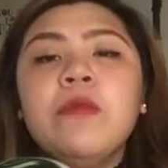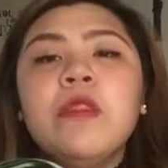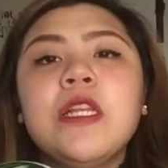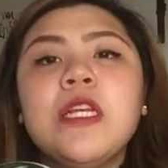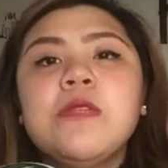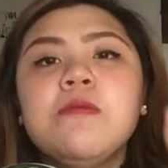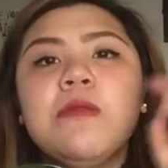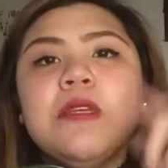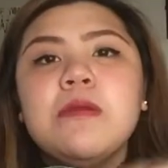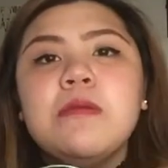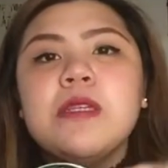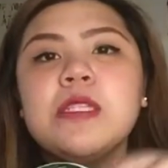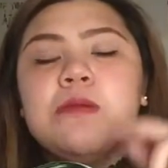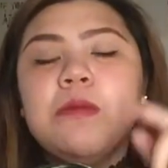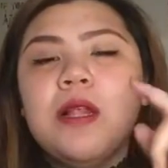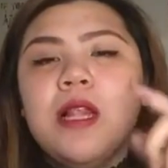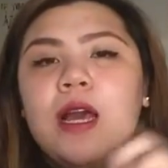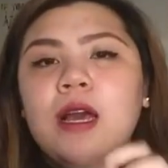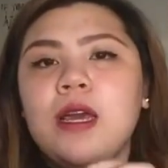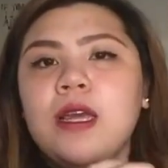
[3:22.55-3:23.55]
Tapos may mas
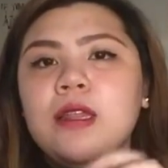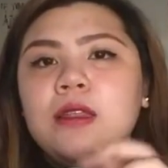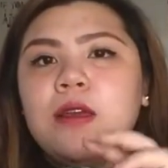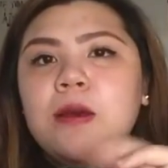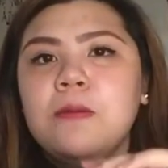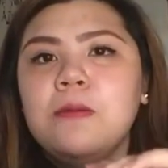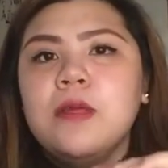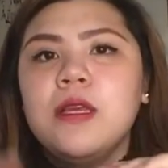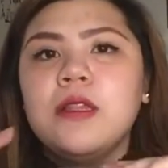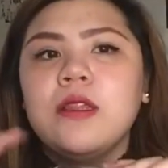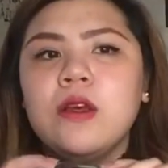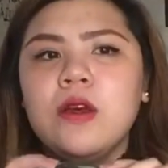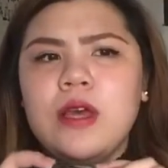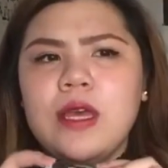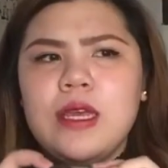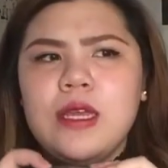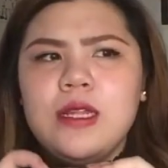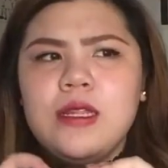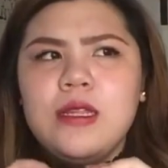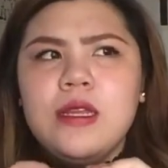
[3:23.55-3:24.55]
malaking tub nito
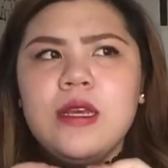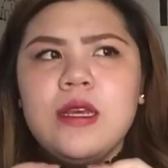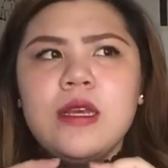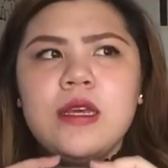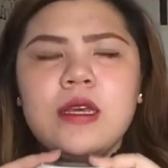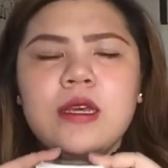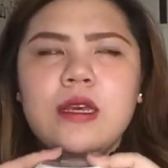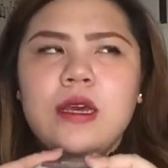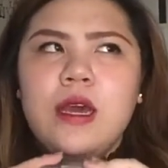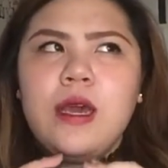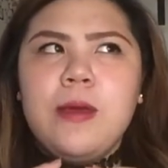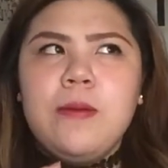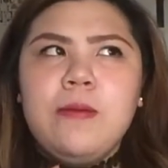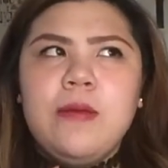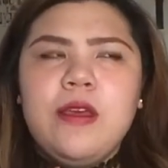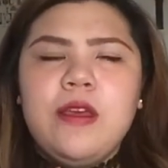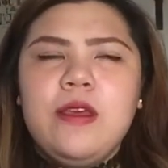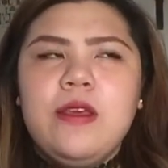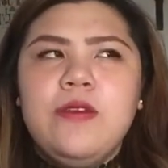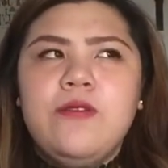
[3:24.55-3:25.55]
and
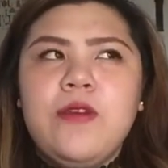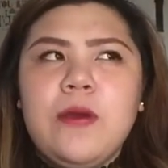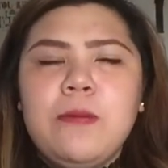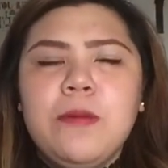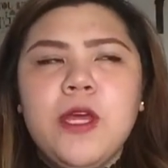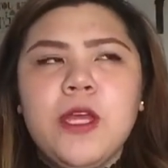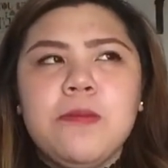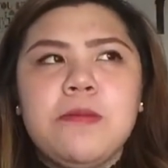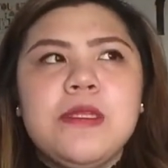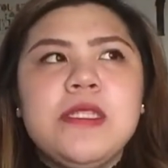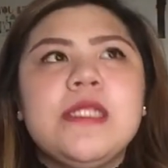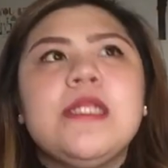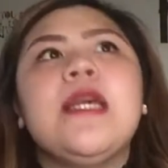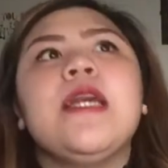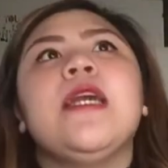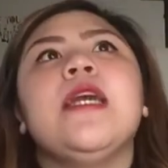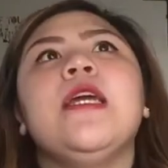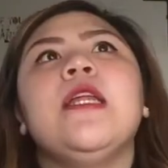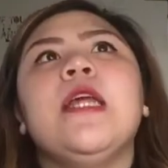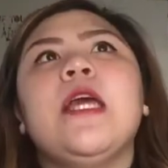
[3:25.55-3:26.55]
if I'm not
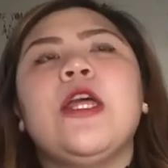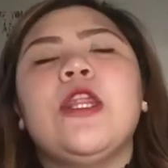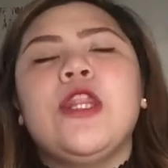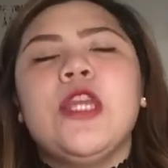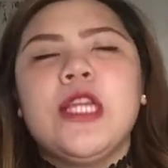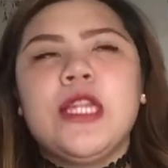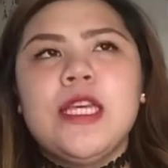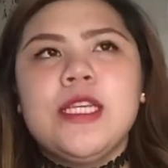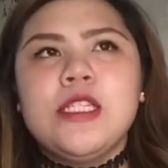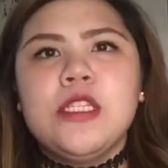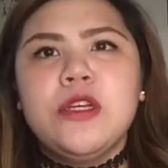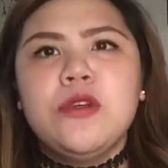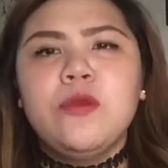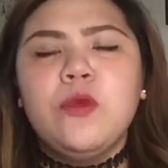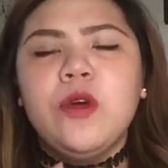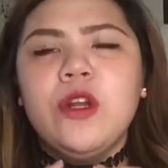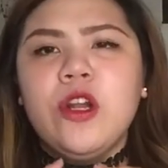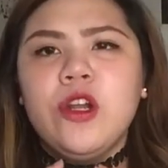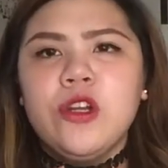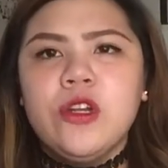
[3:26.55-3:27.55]
mistaken, I think that's
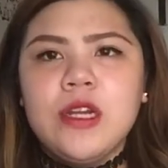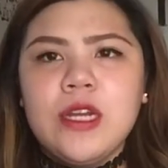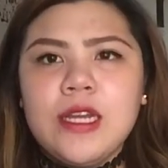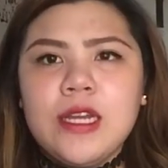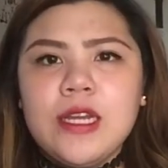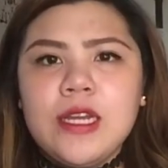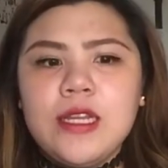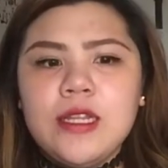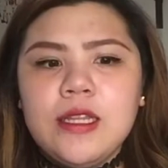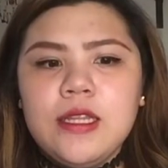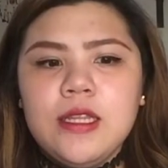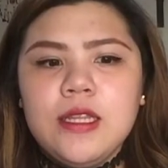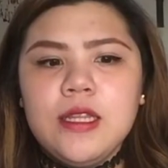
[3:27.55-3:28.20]
120